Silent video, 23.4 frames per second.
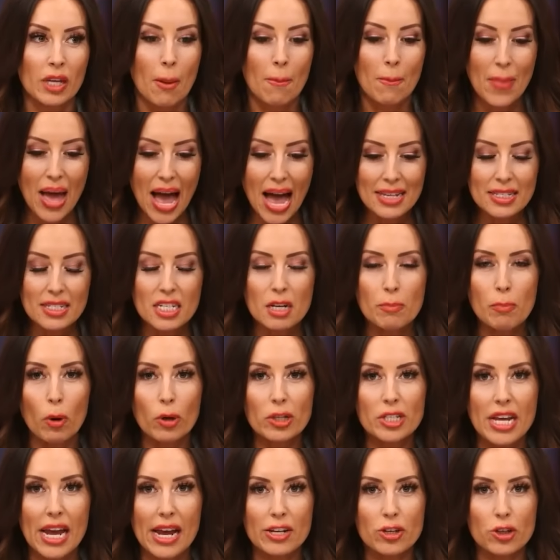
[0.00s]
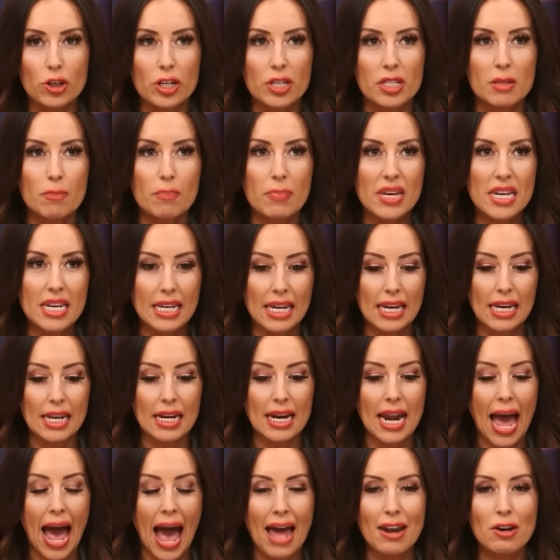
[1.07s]
Mass deportations
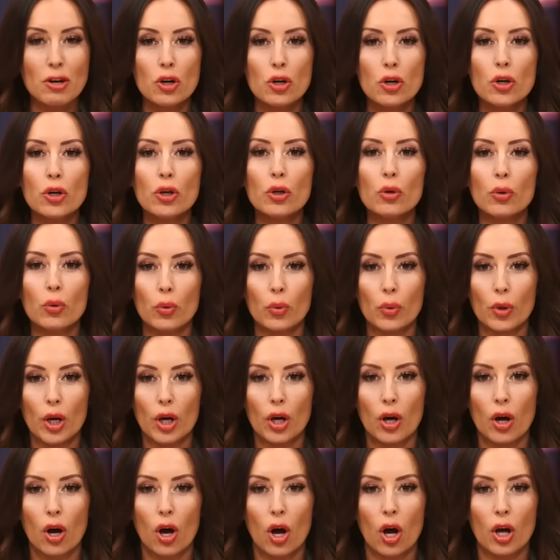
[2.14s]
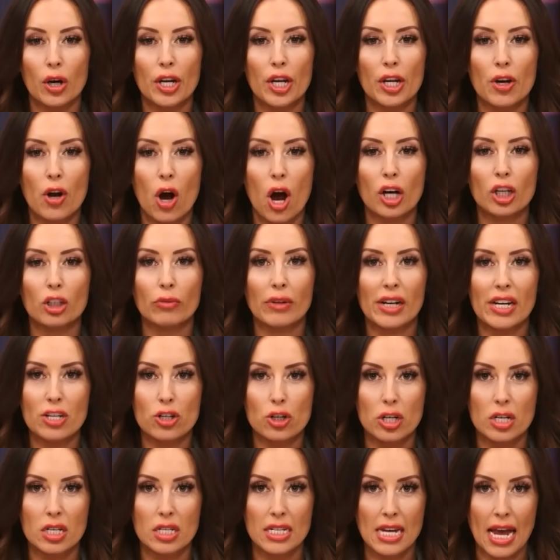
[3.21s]
begin at noon on
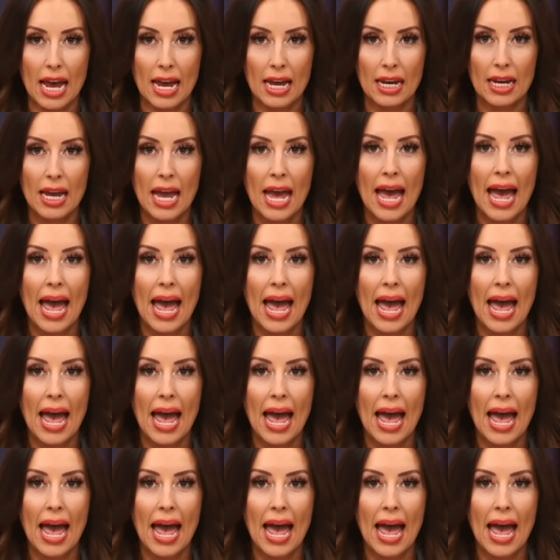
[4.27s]
Inauguration Day.